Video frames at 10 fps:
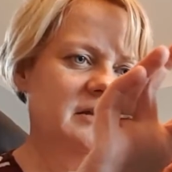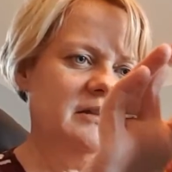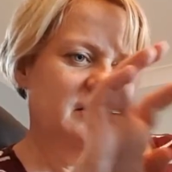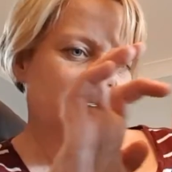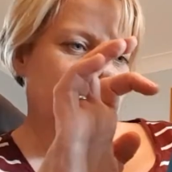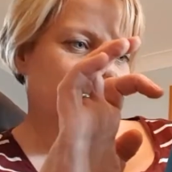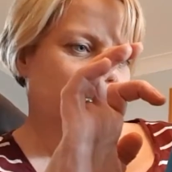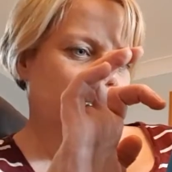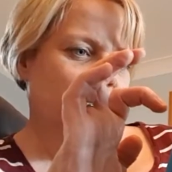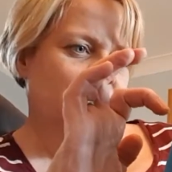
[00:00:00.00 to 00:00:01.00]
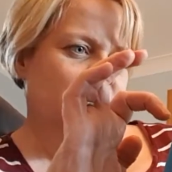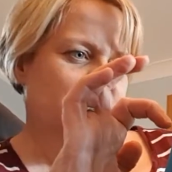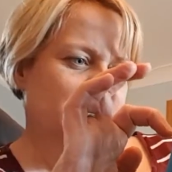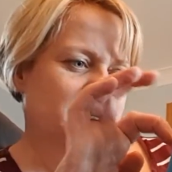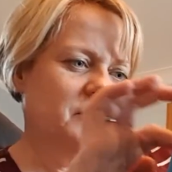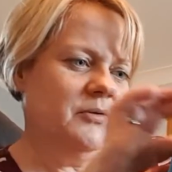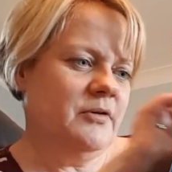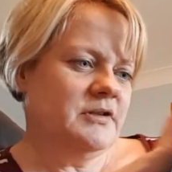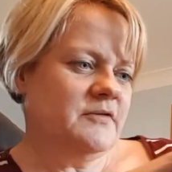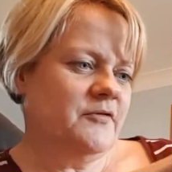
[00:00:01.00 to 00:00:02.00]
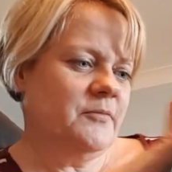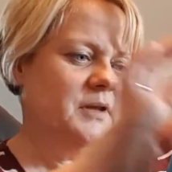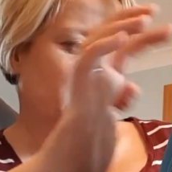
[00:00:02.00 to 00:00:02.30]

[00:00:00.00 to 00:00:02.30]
The other one I bought from